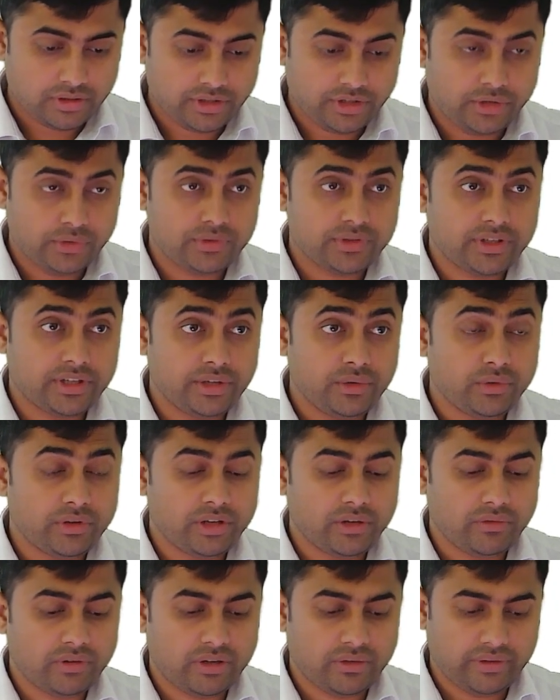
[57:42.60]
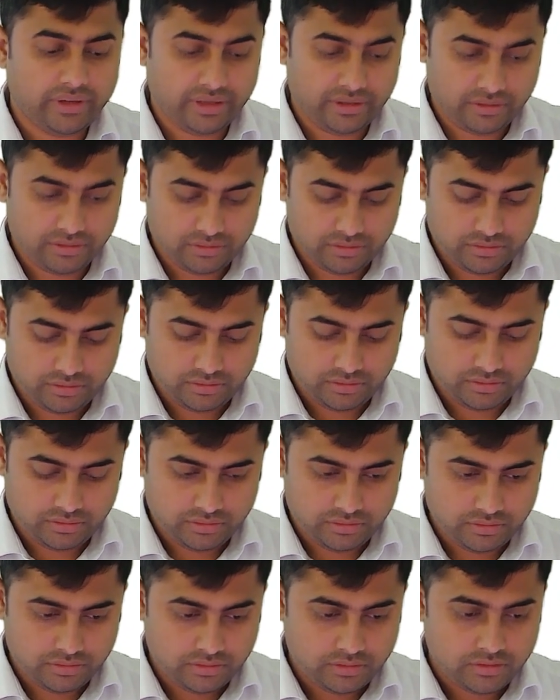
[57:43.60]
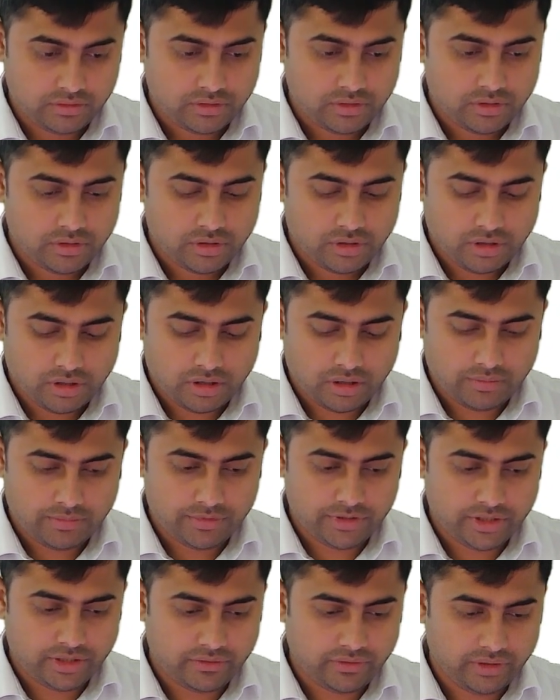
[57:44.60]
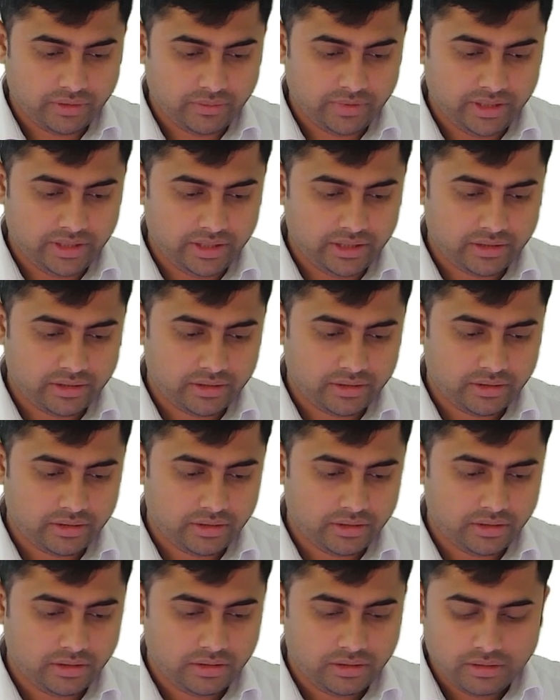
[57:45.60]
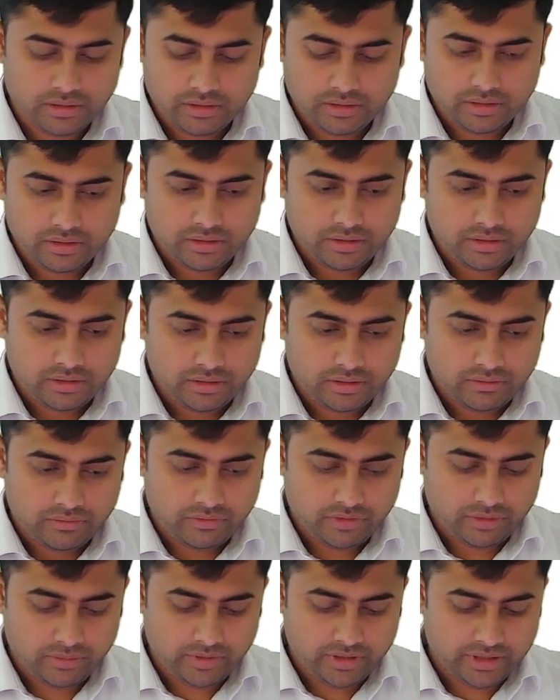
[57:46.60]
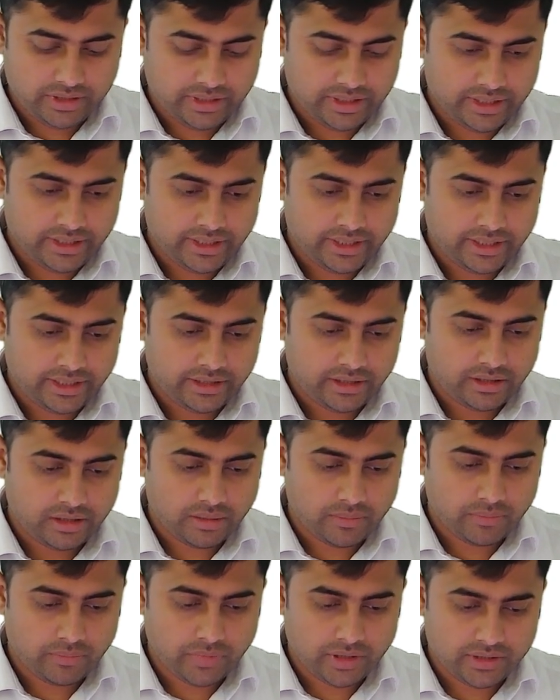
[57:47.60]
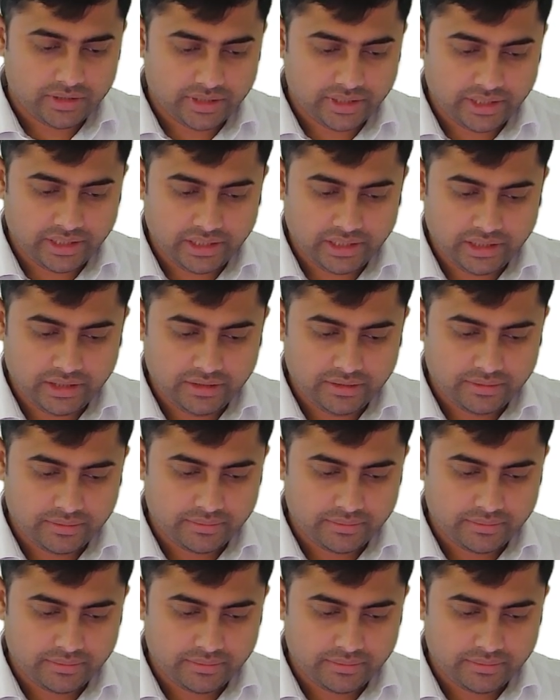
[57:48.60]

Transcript: Using new keyword way, object will be created compulsorily